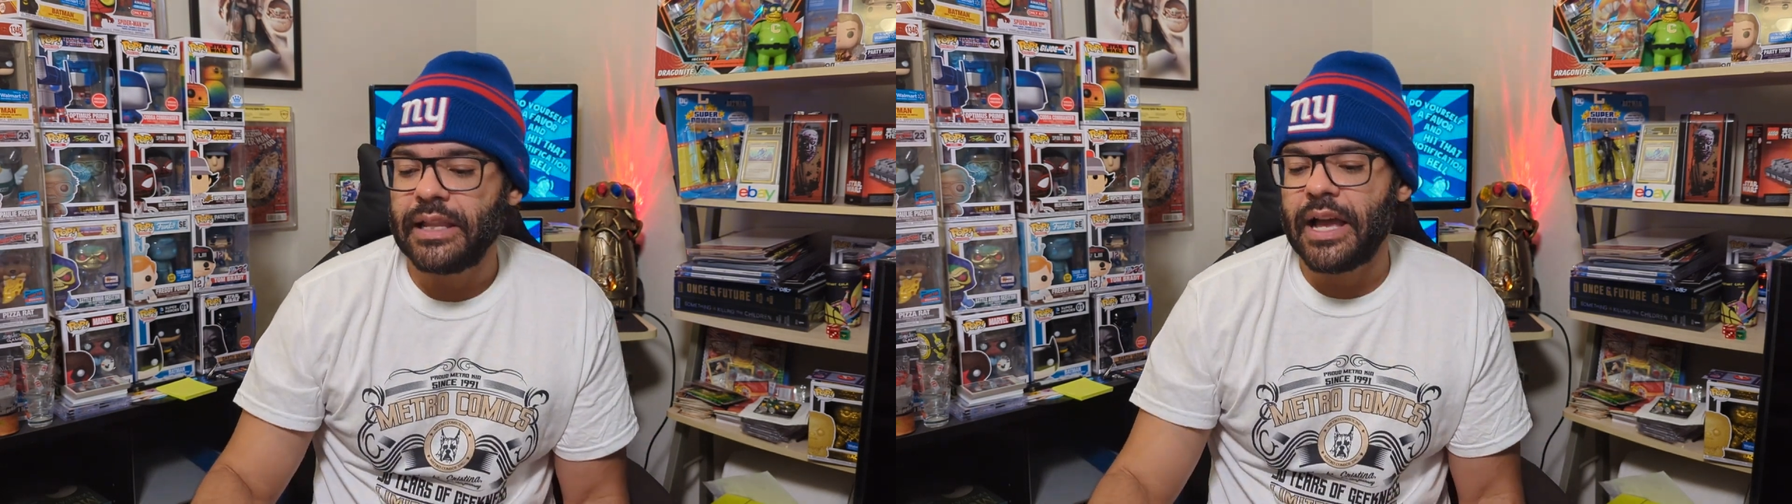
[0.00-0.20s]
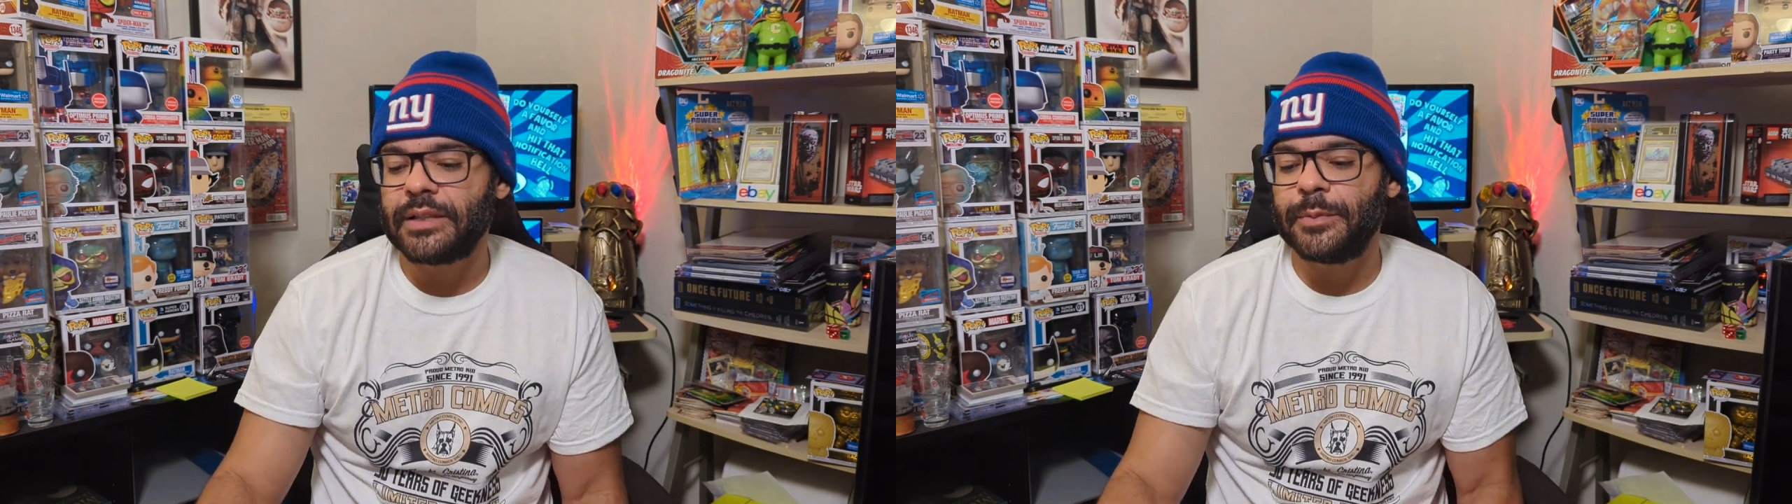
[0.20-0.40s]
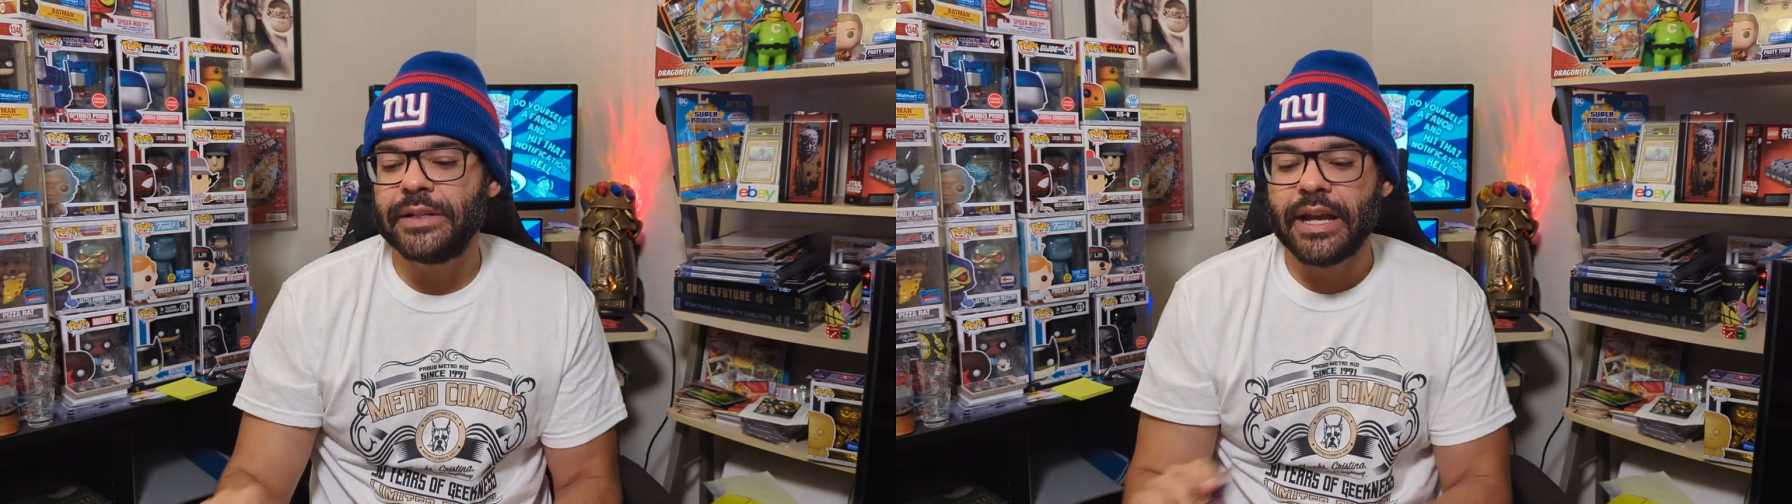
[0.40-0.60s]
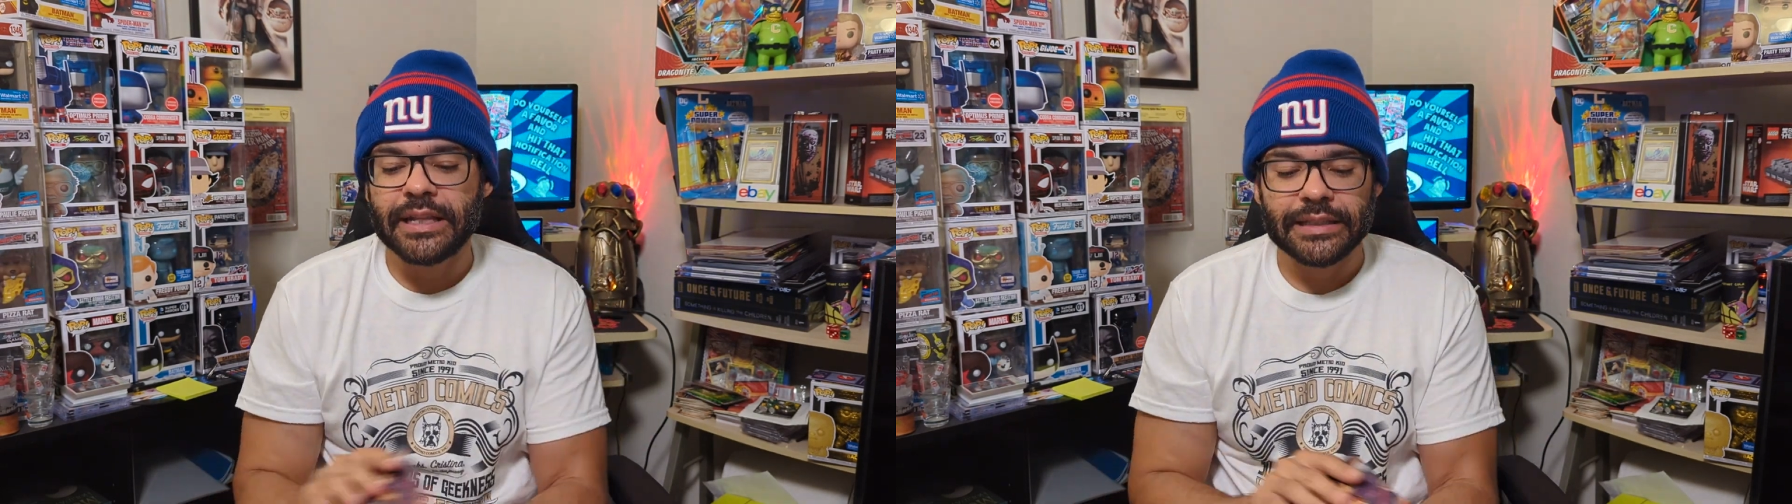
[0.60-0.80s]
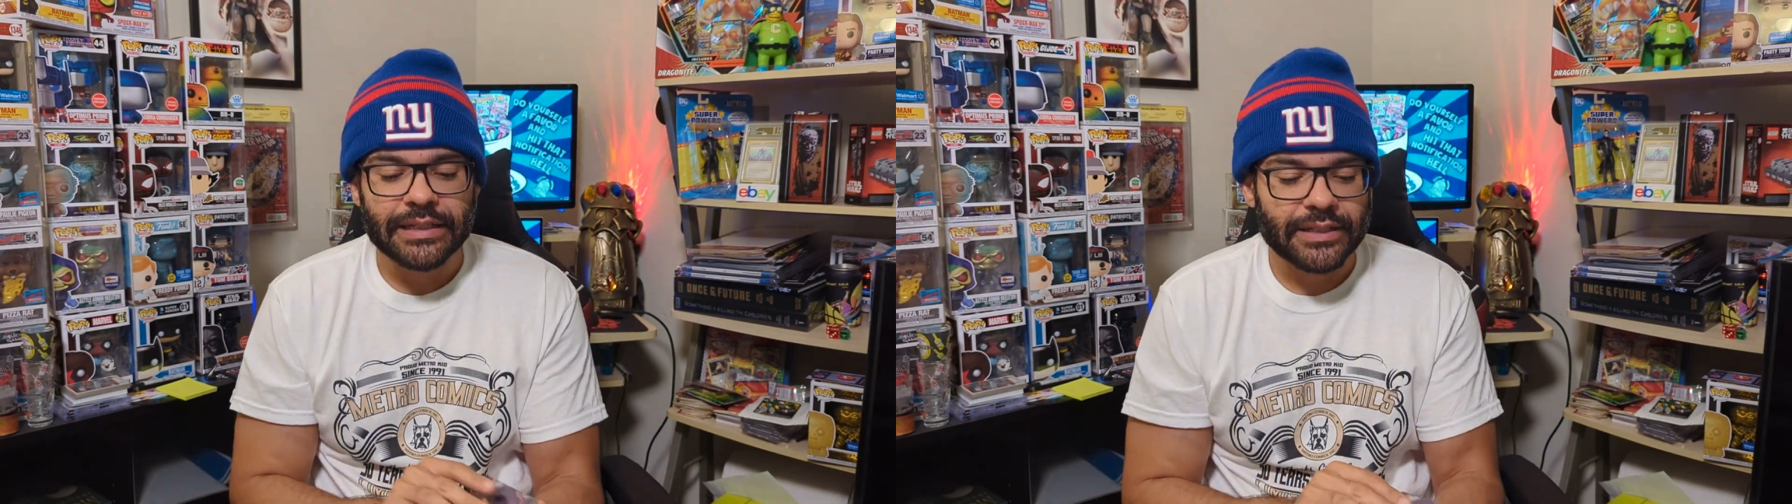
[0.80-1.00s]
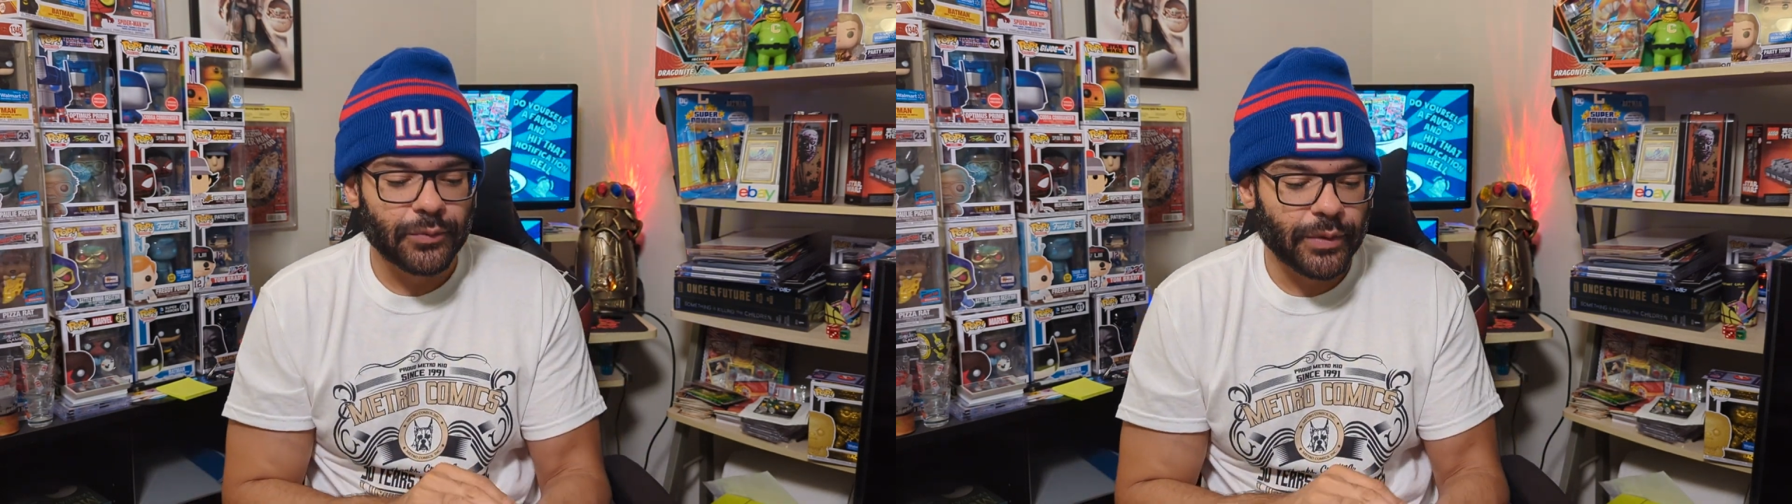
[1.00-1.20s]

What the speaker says: last but not least,